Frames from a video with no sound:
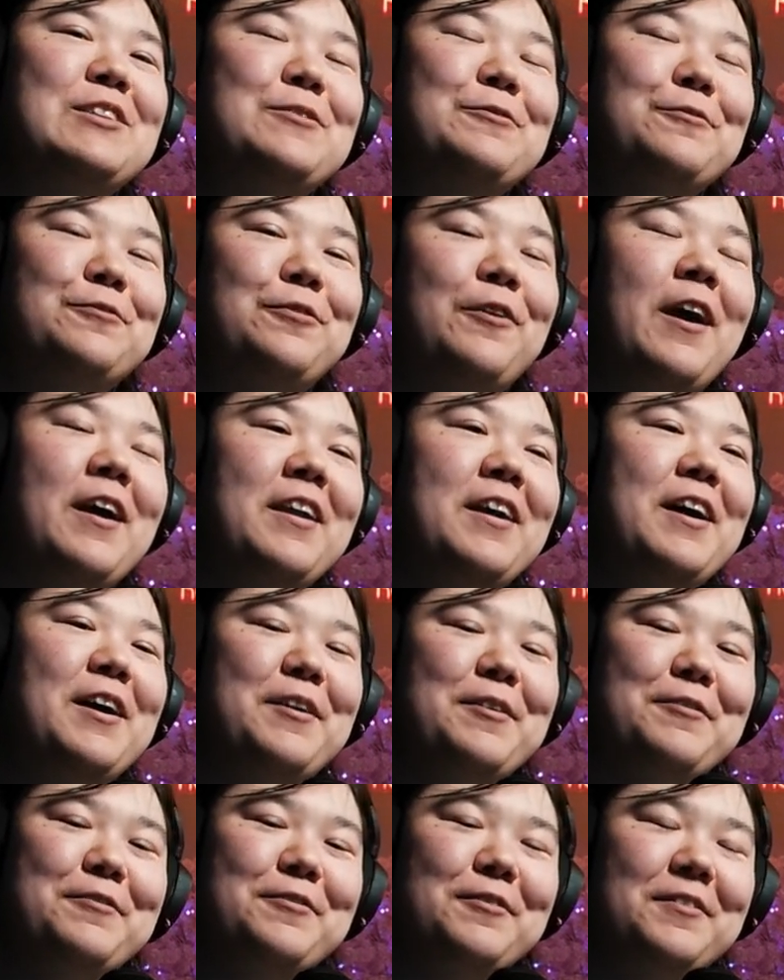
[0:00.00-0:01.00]
front
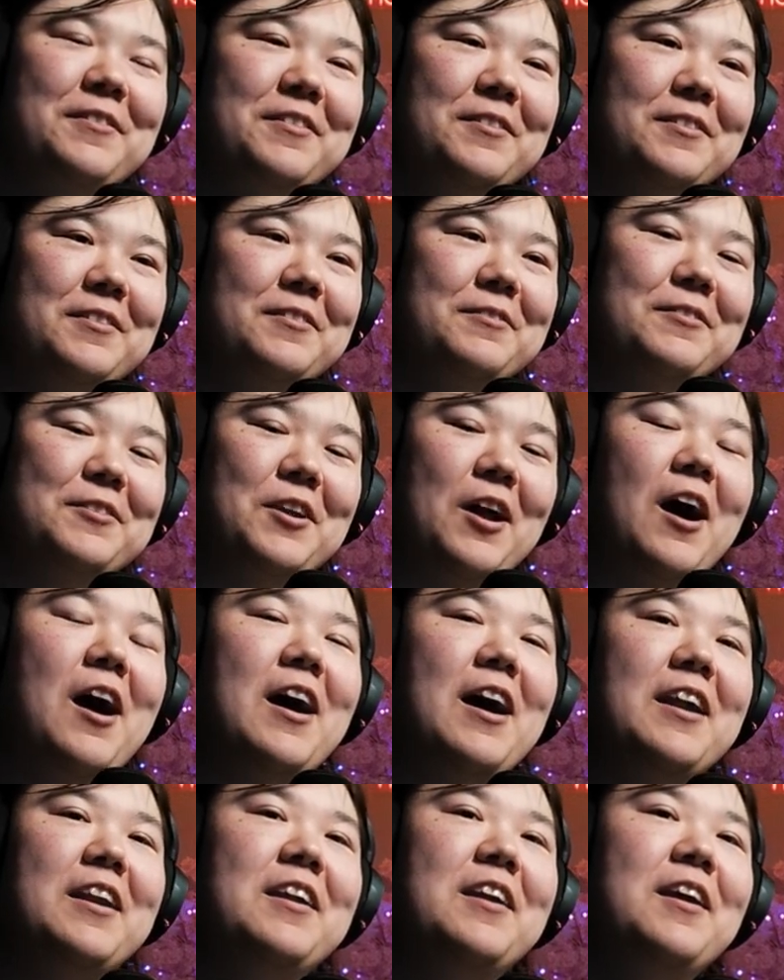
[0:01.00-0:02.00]
of
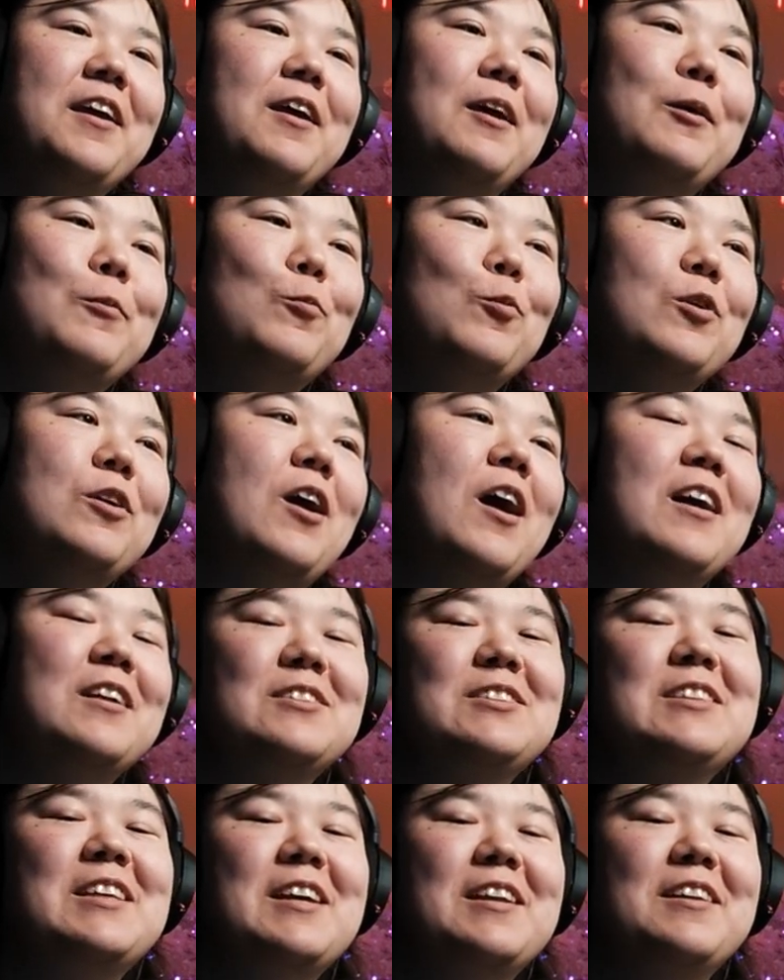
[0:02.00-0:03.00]
Runan, and
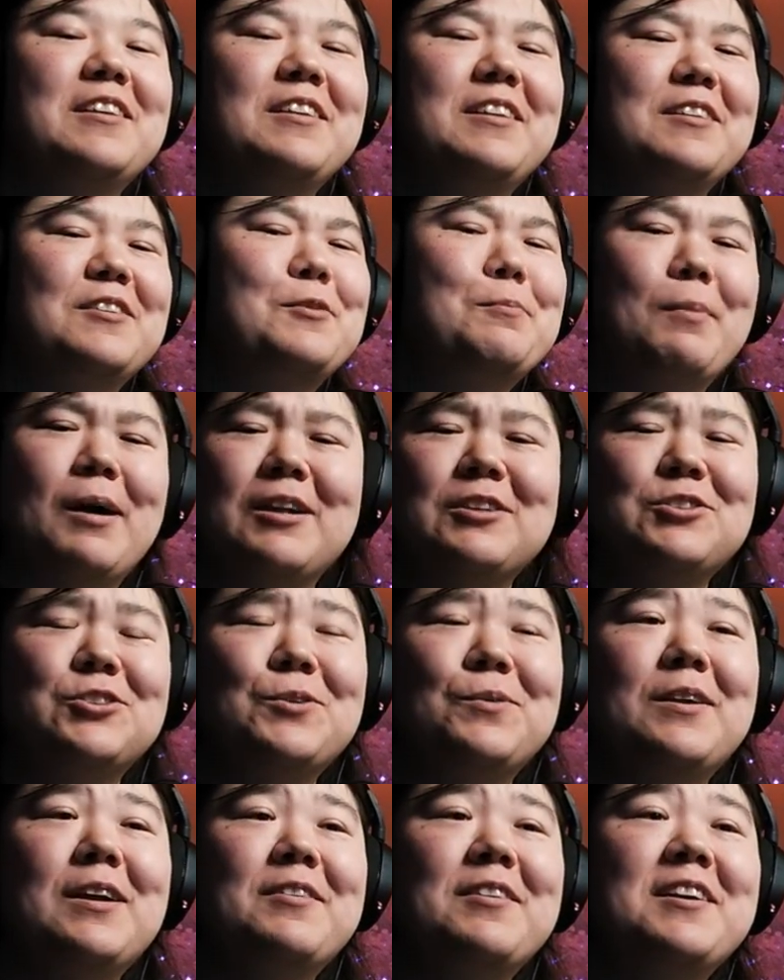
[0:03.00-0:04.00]
Runan said, you
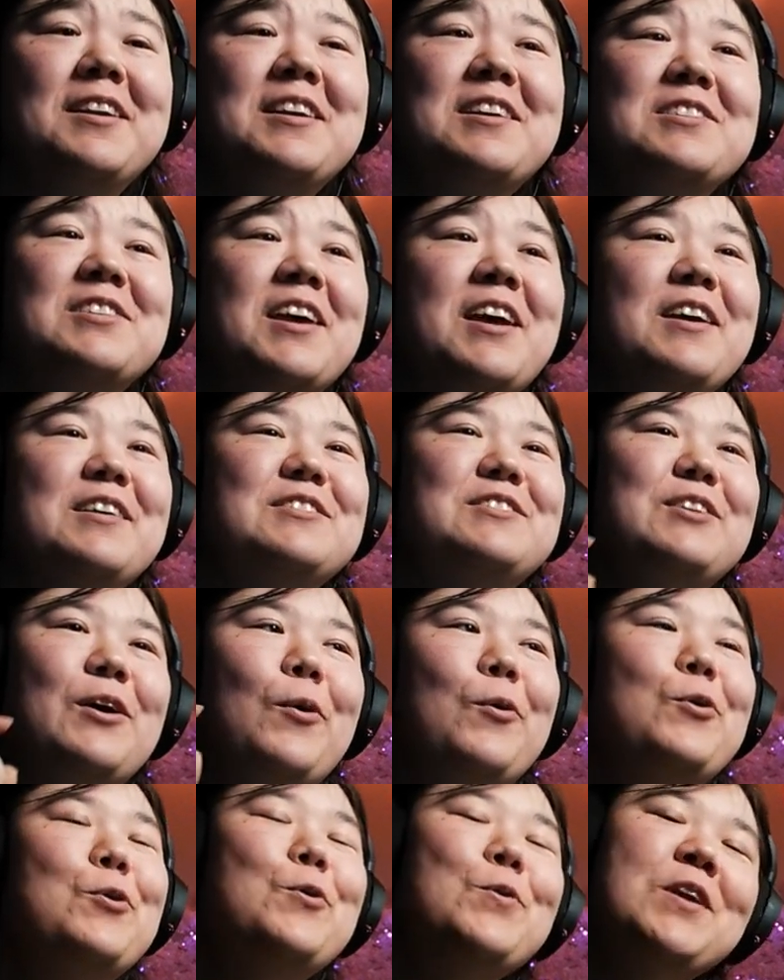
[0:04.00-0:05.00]
monster, whatever it is.
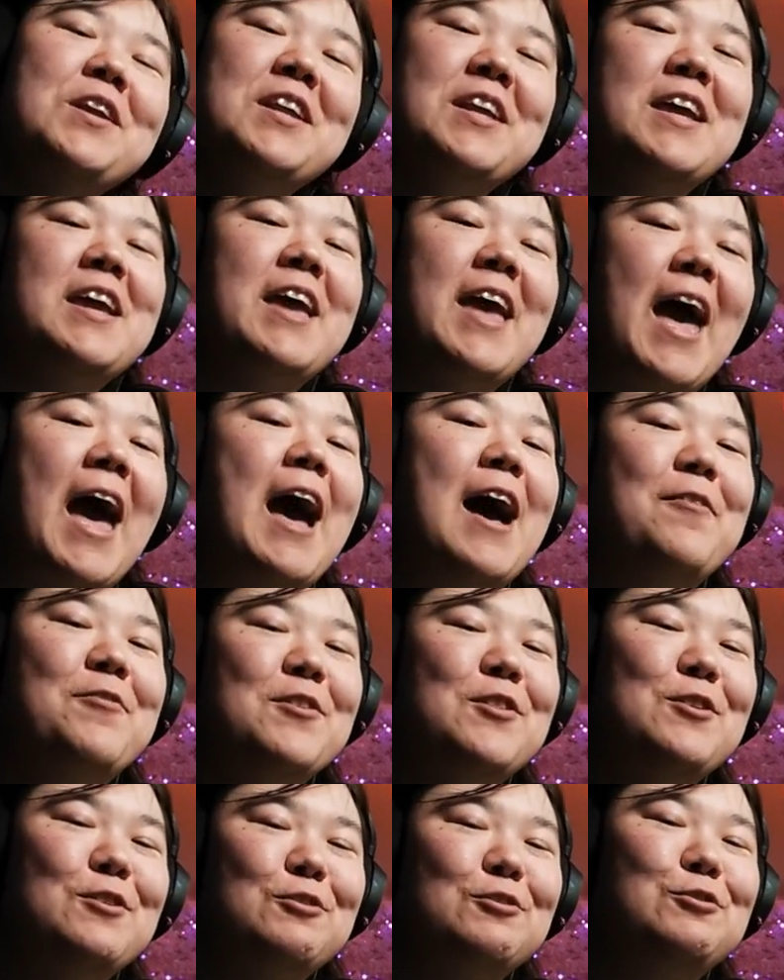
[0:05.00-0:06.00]
So who did he have
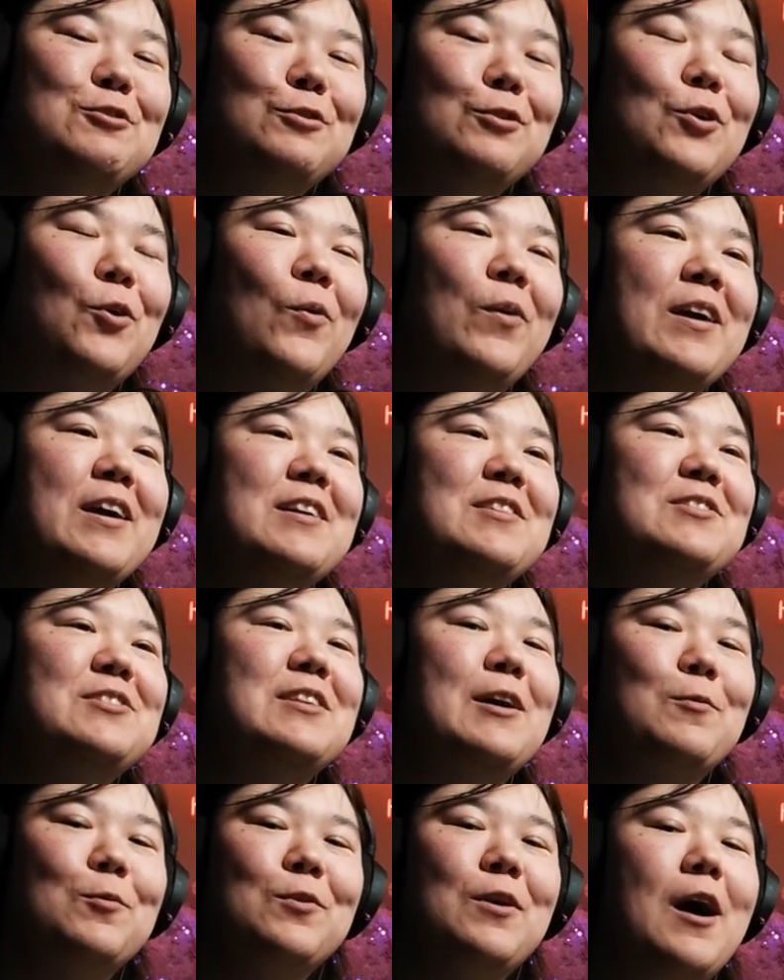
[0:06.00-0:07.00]
in those two coins
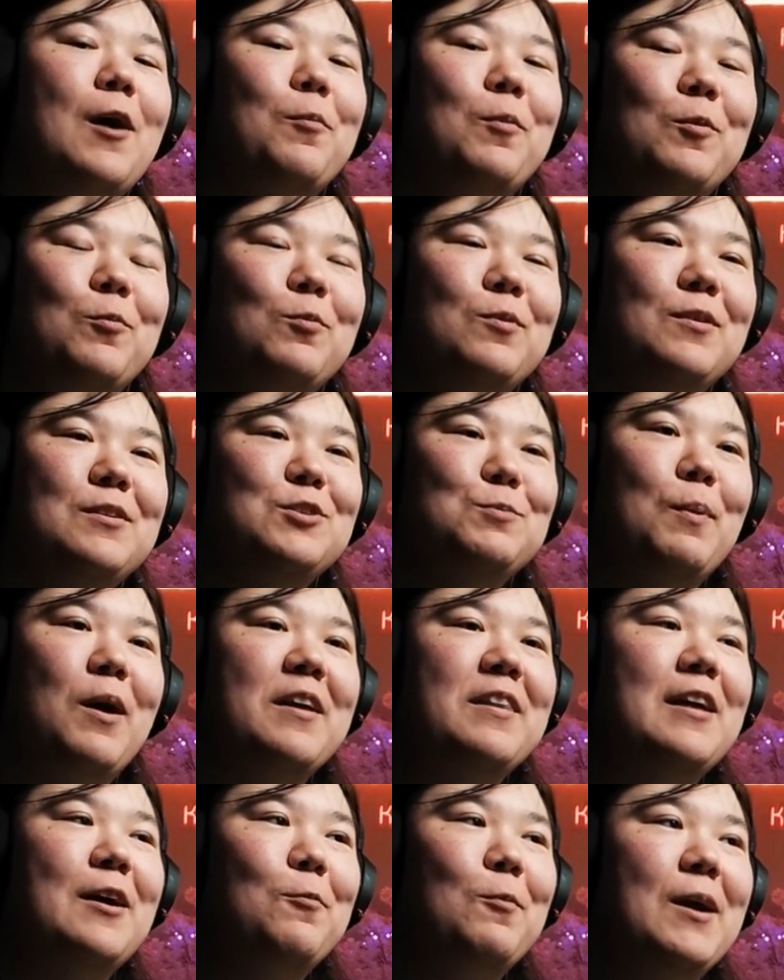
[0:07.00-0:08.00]
that Runan would
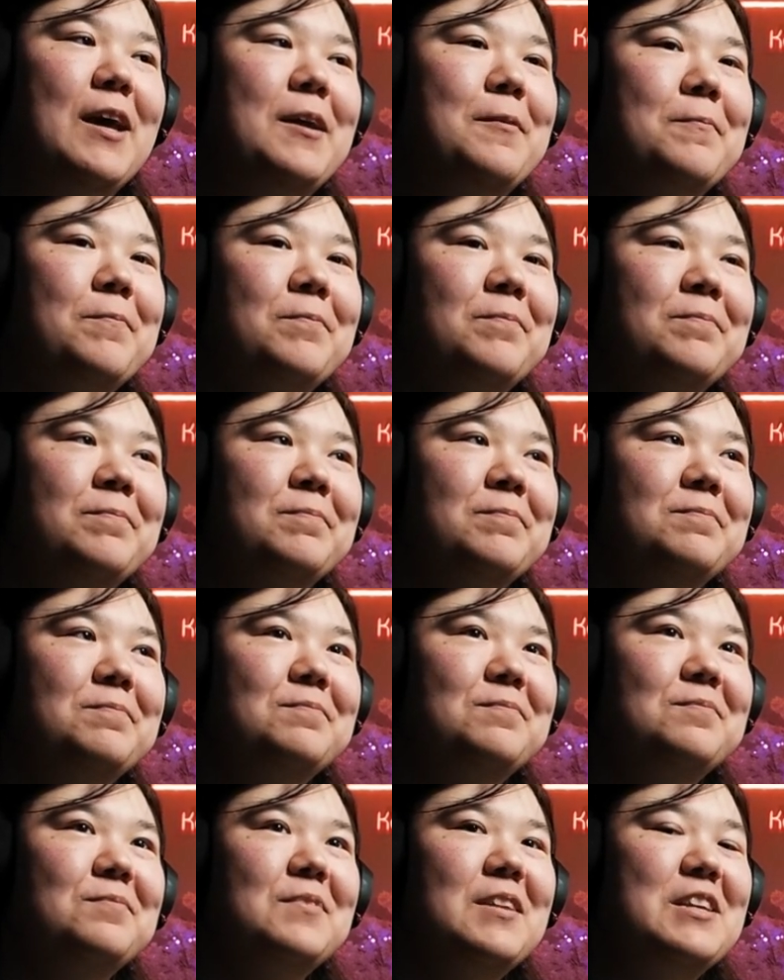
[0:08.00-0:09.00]
respond that way?
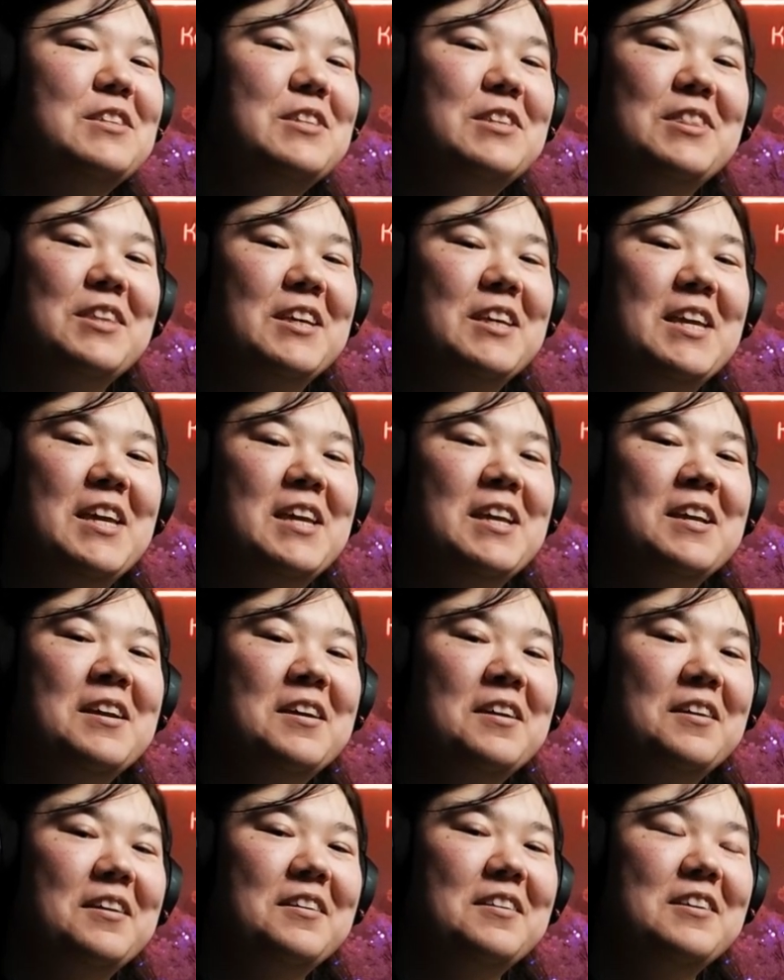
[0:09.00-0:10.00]
Is it the king?
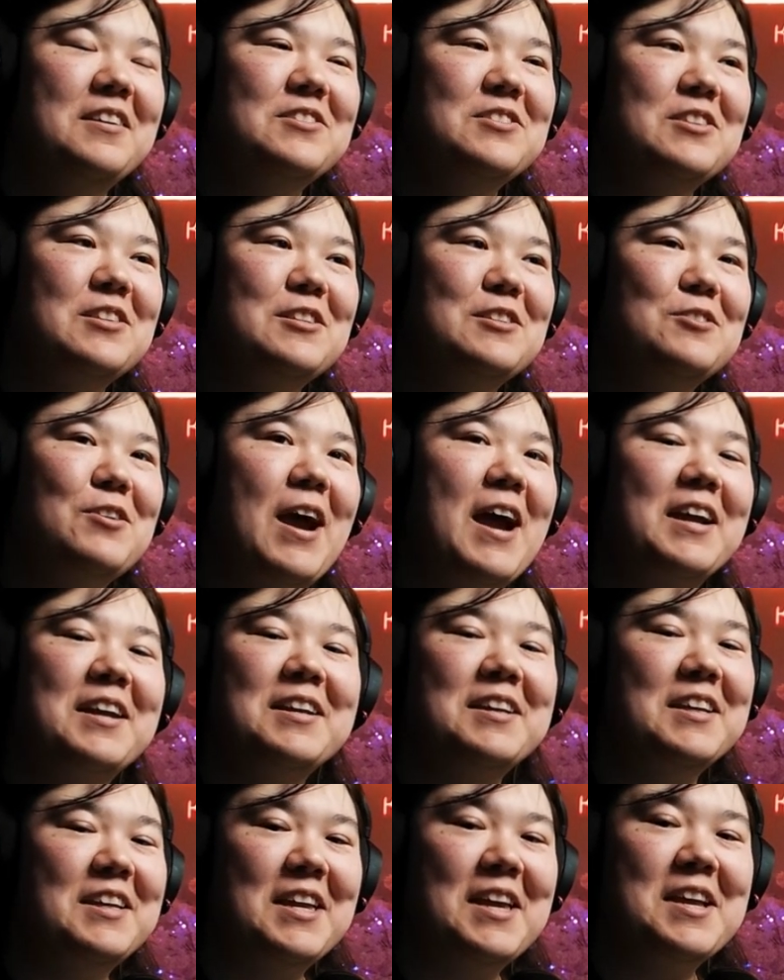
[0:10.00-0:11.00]
Is it the
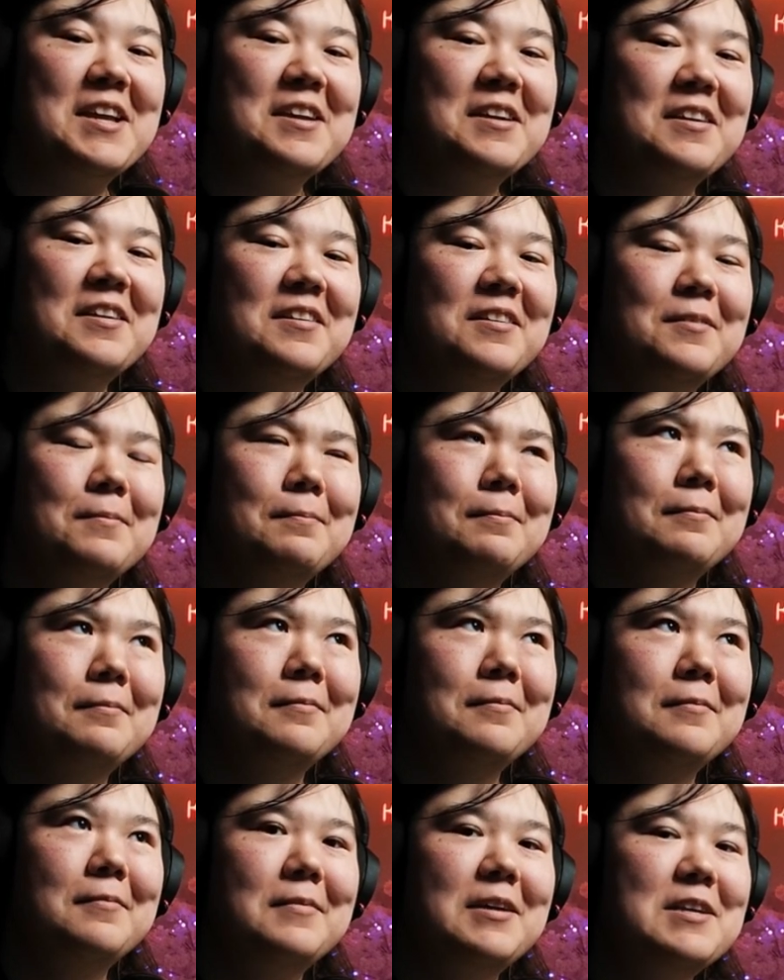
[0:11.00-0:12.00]
dragon king?
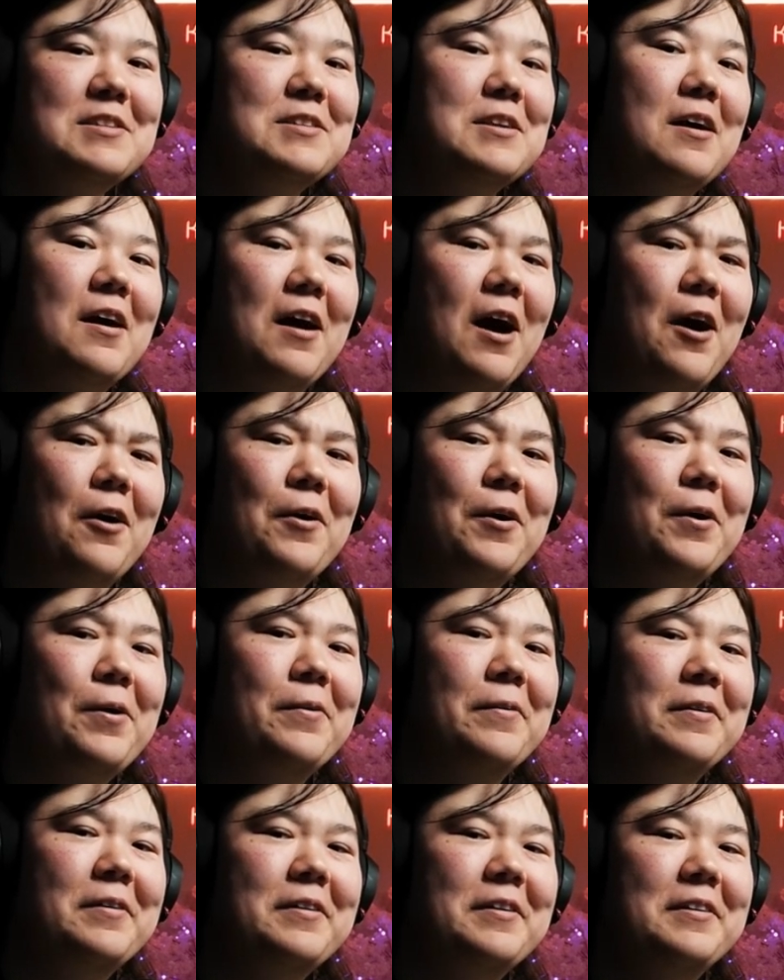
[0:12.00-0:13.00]
Is it
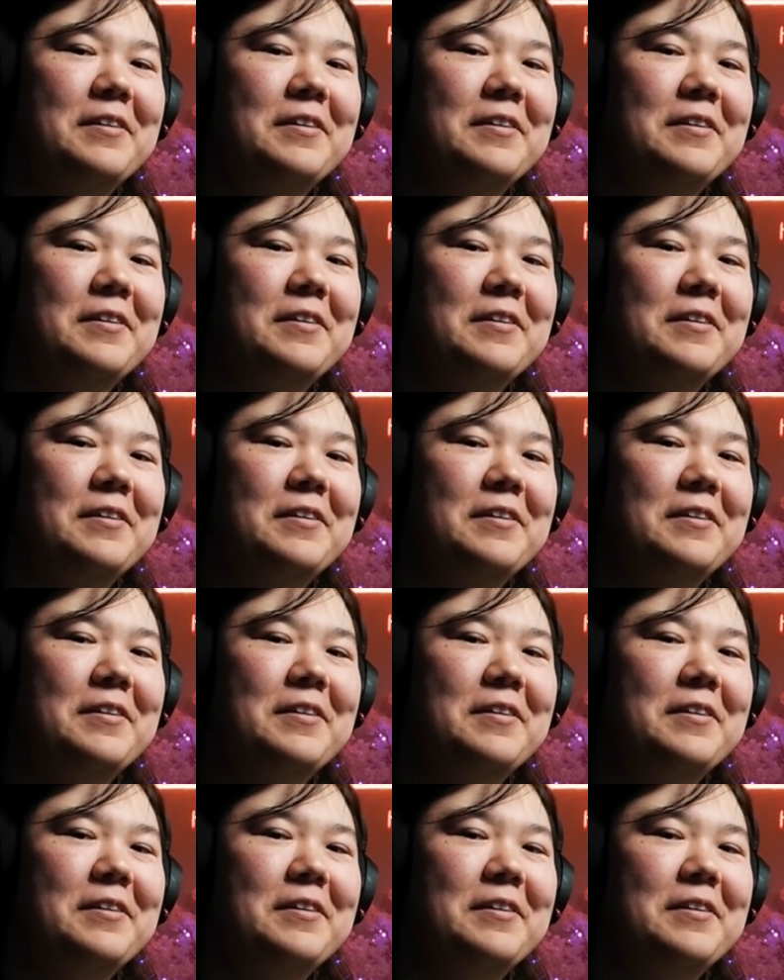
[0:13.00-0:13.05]
Haro?